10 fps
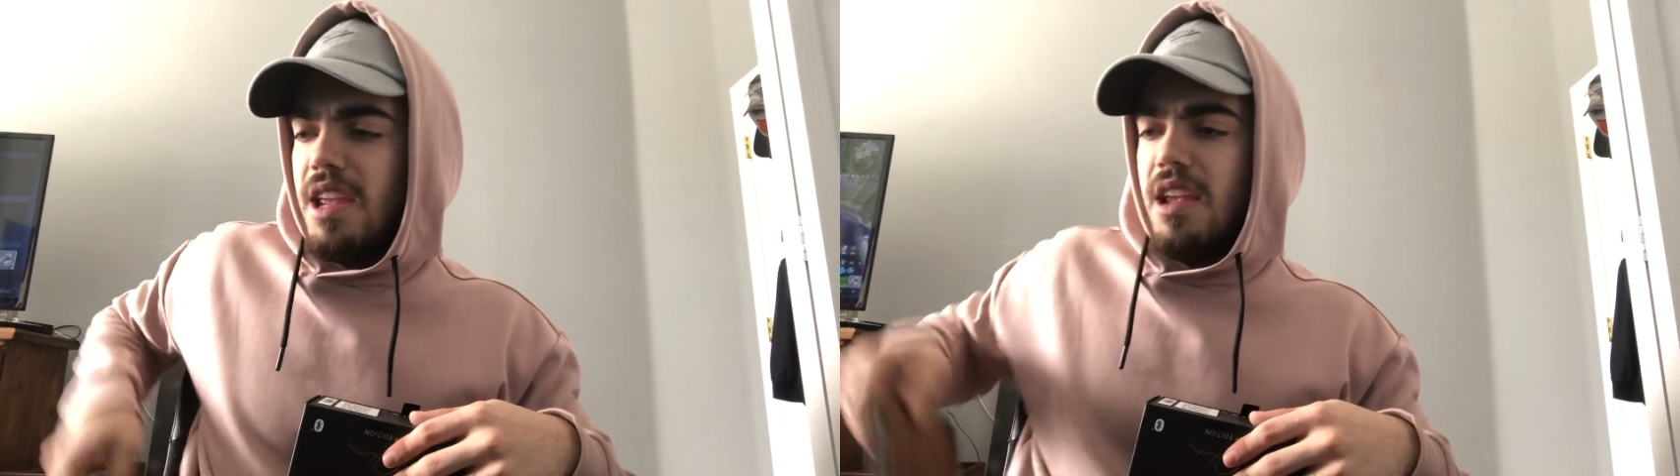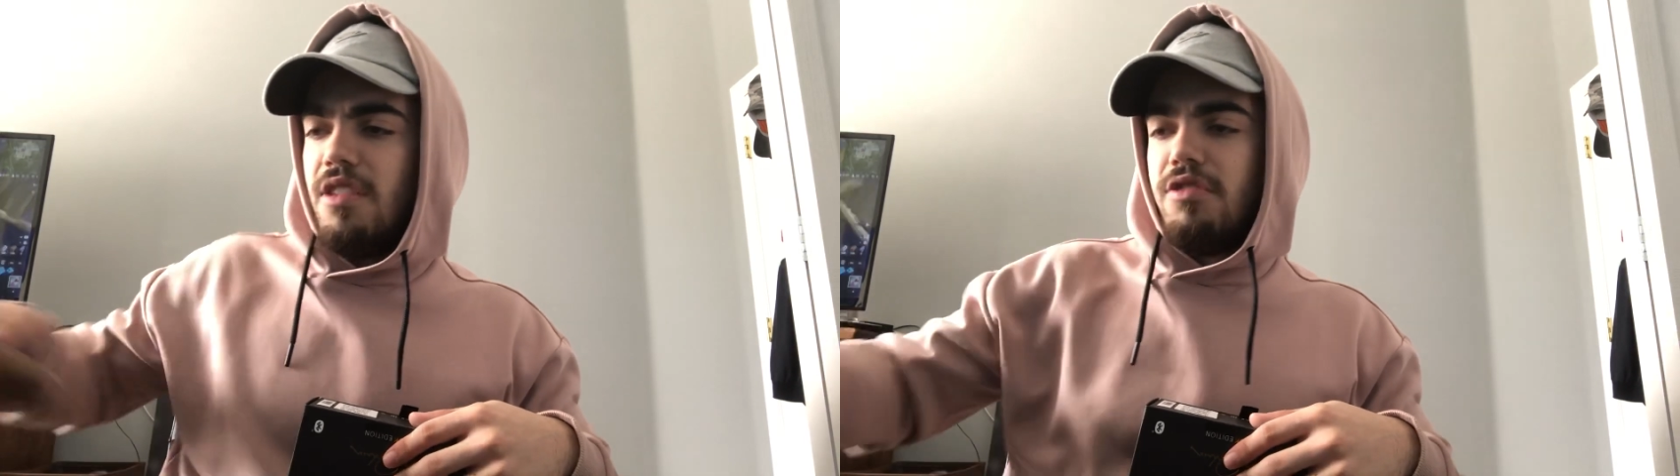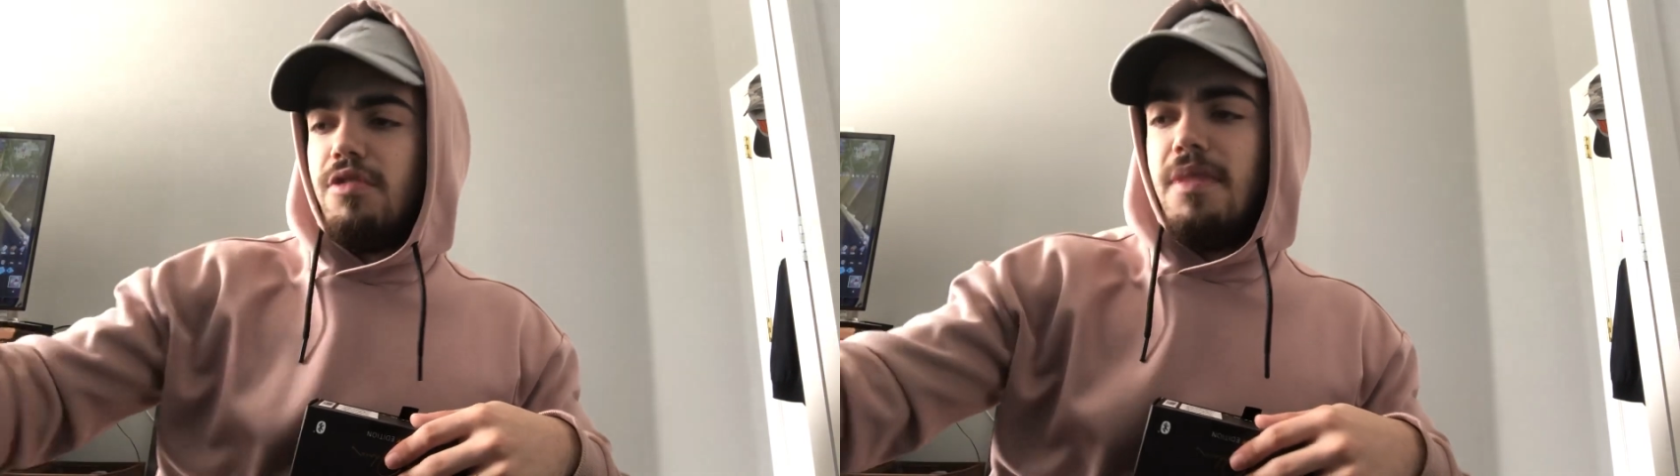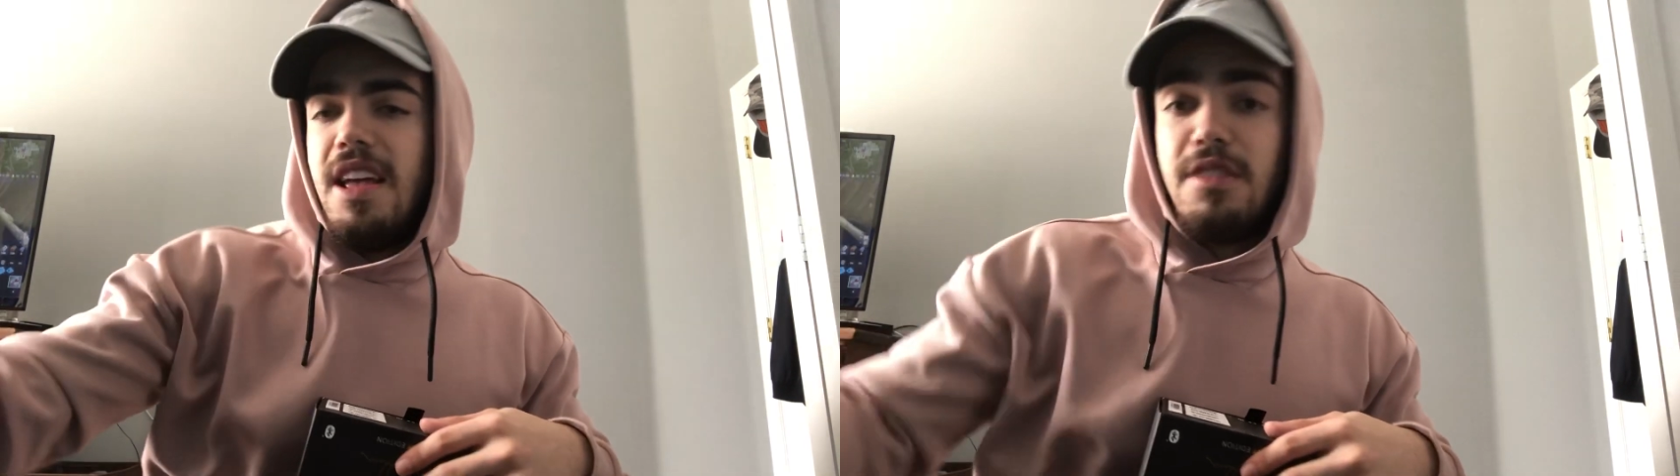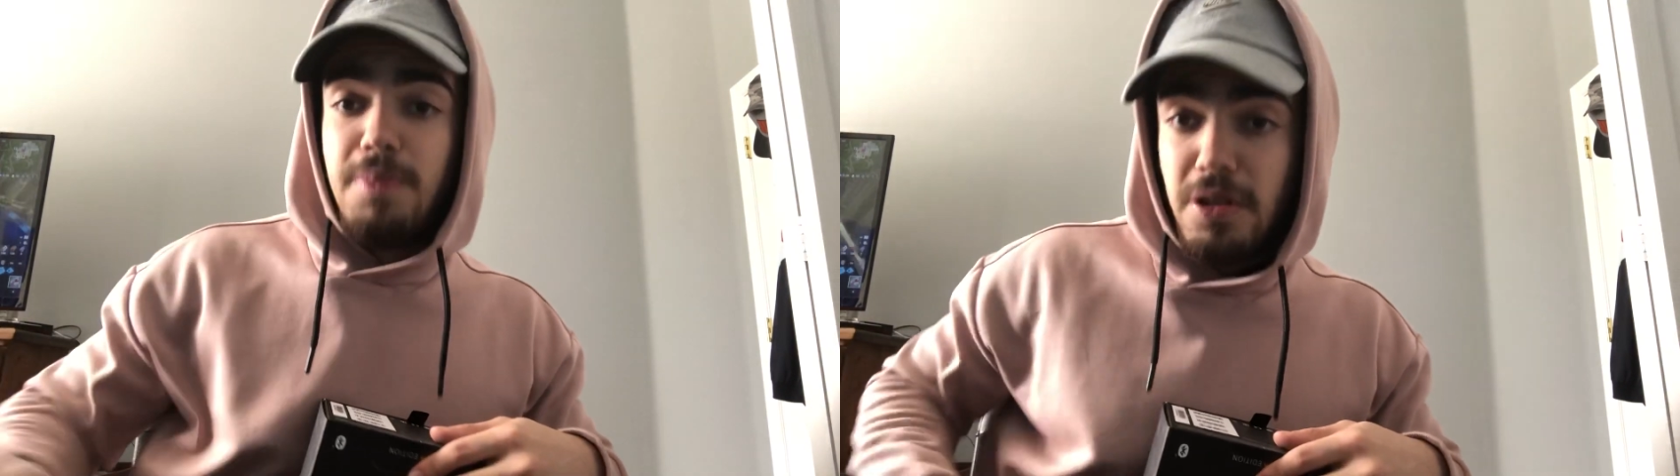years to be
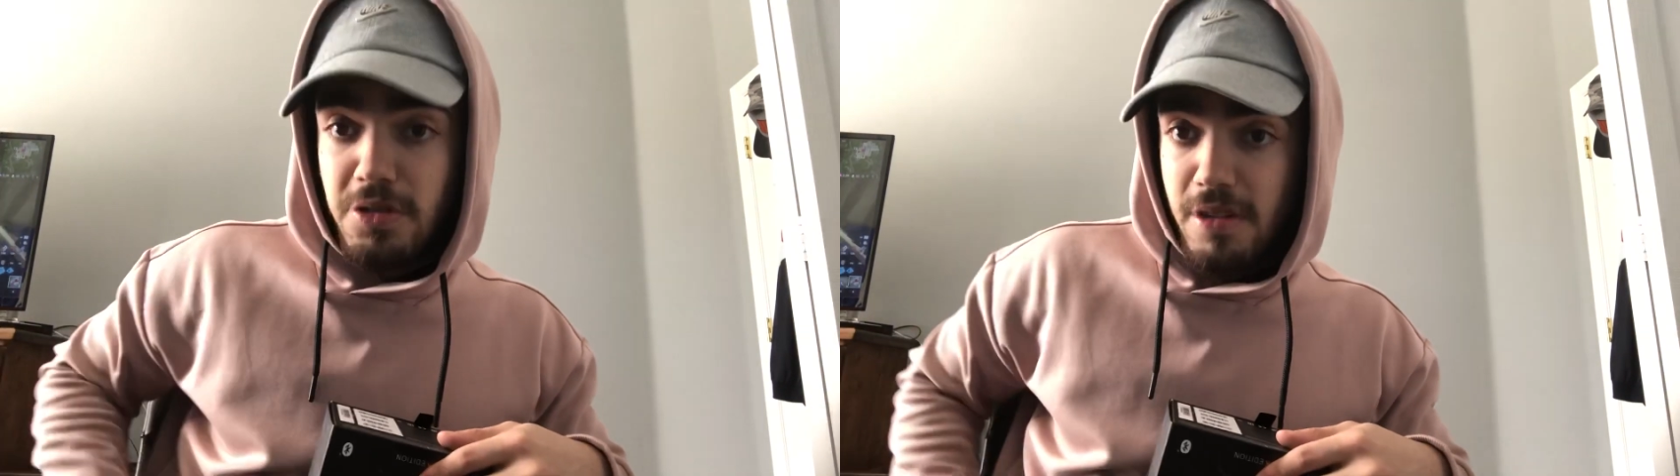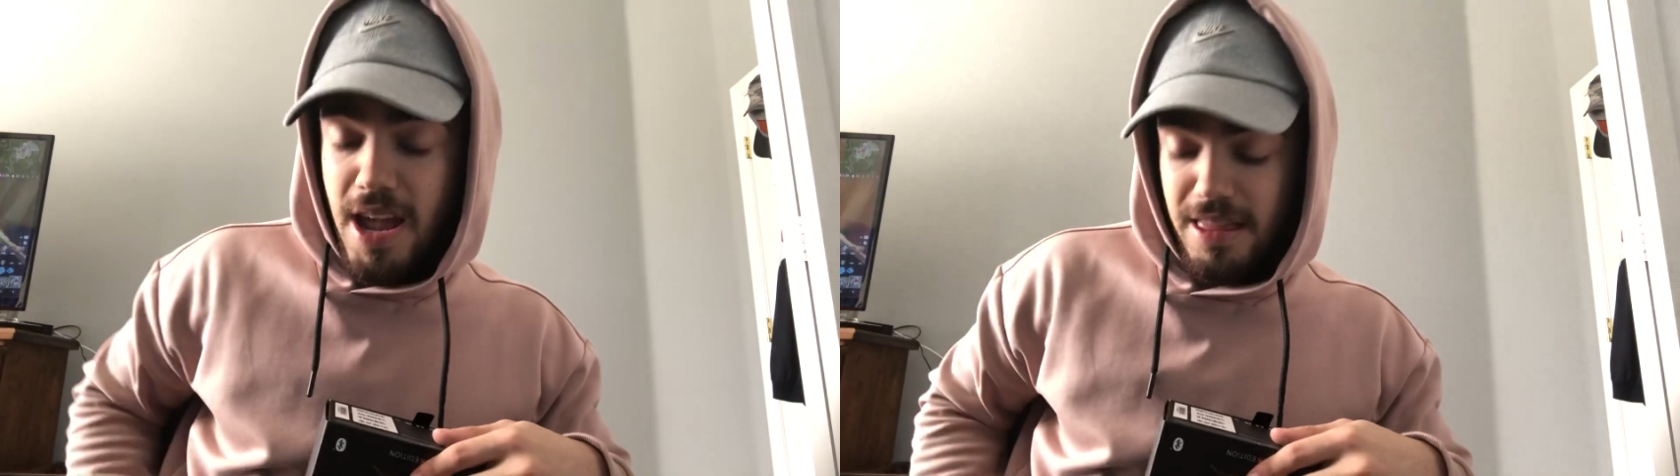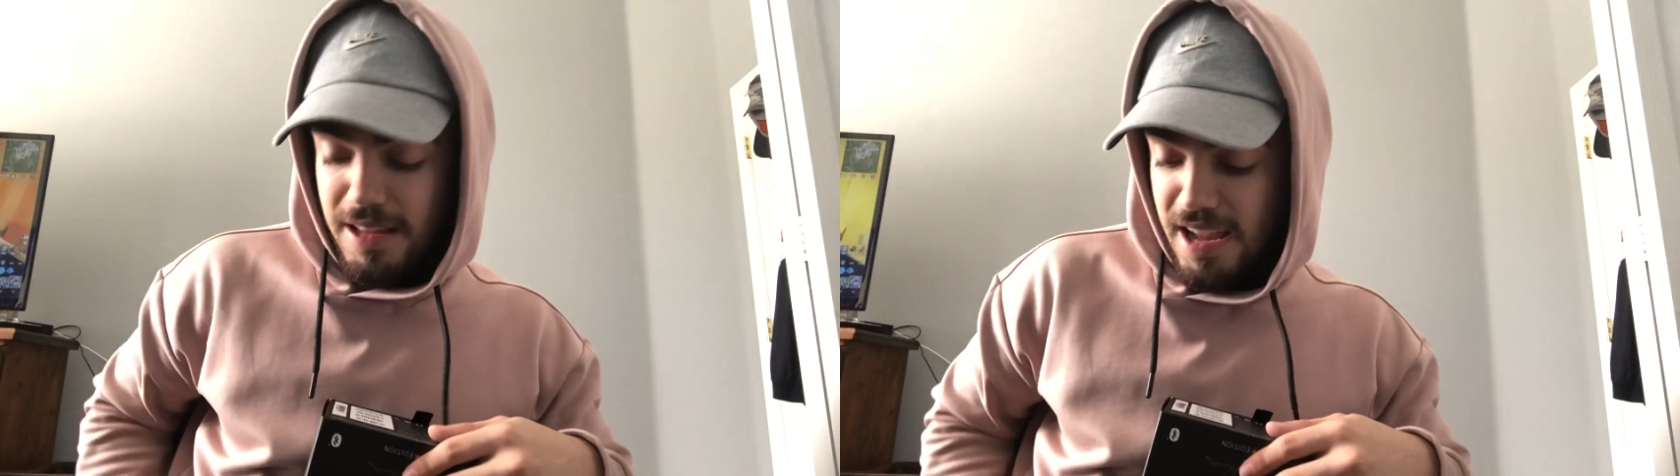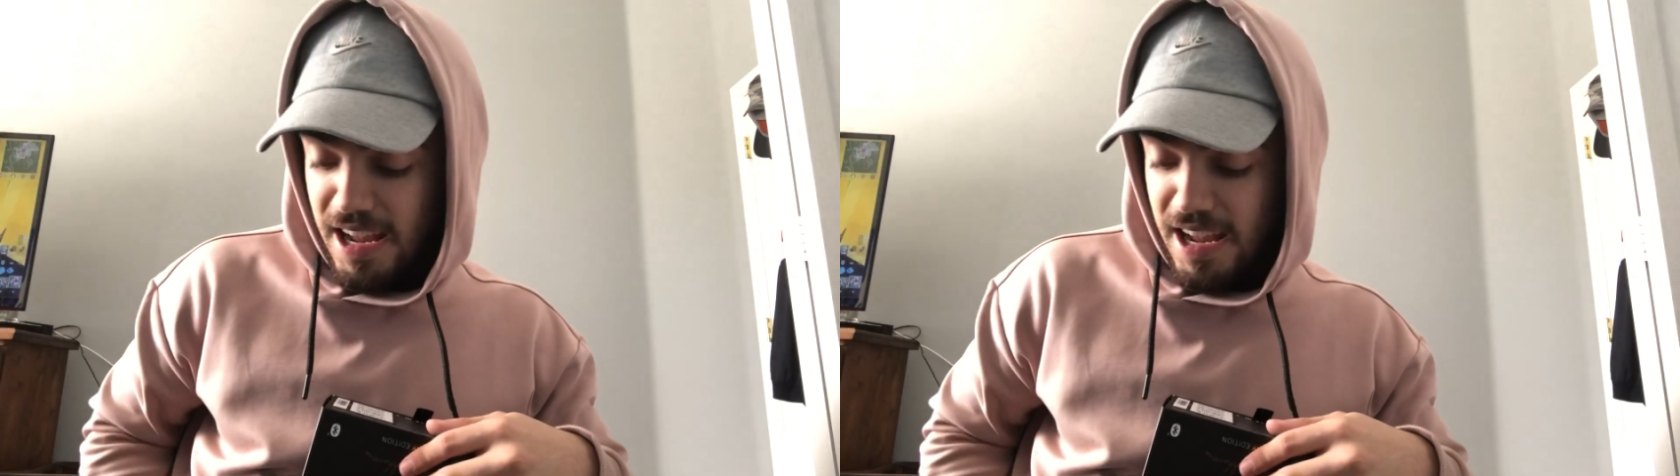a sponsor athlete.